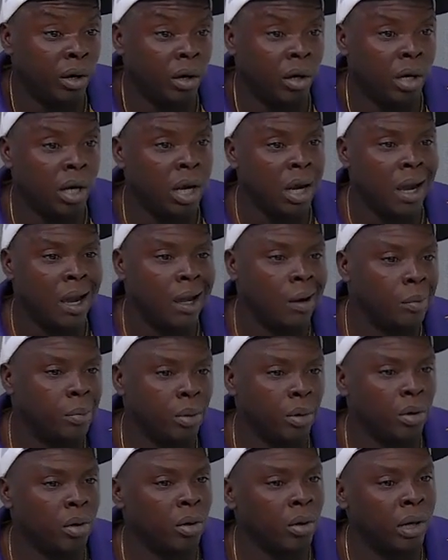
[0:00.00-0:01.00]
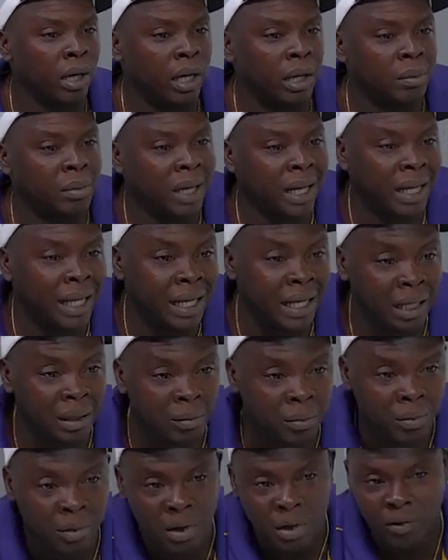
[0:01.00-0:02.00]
Our program name
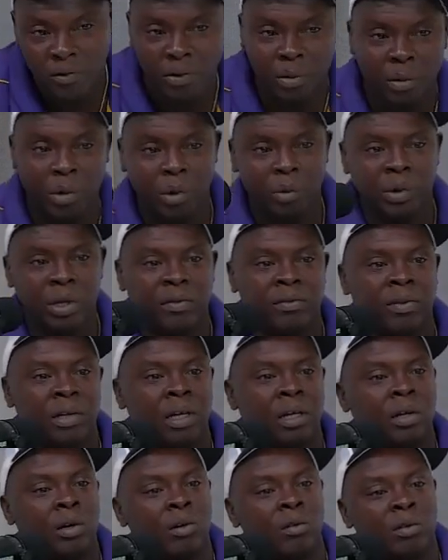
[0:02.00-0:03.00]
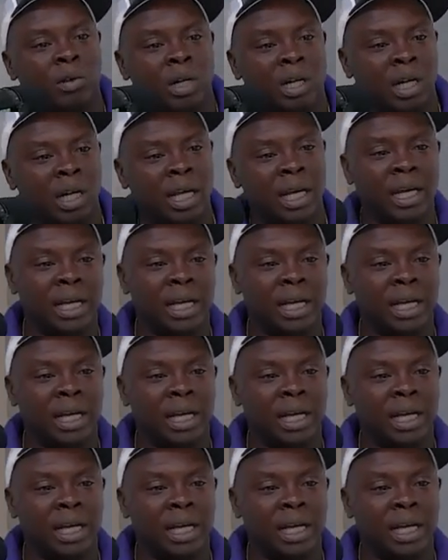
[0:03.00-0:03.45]
from what we've done over the last